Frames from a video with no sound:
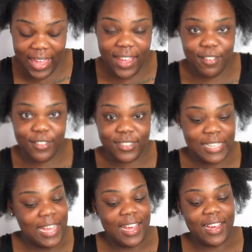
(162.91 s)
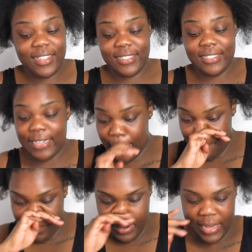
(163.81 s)
angles of these
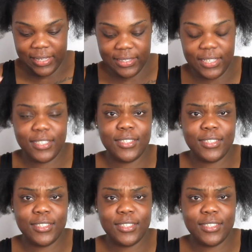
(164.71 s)
damn braids,